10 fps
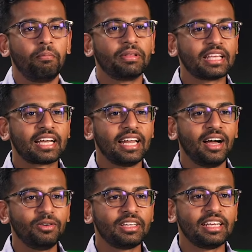But the
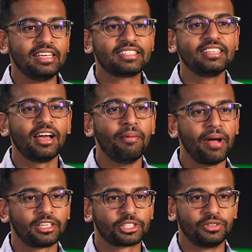cloud isn't a
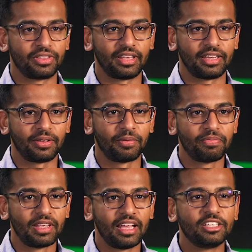magical thing.
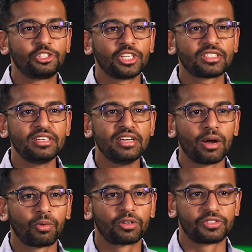It's just a
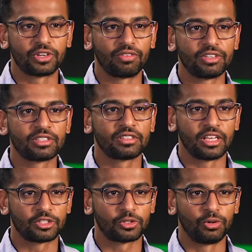network of servers
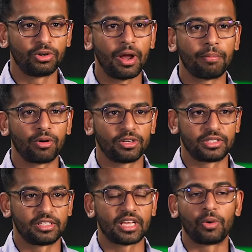that store and
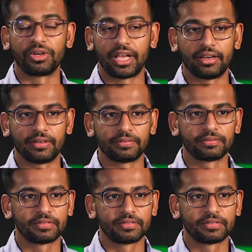process our data.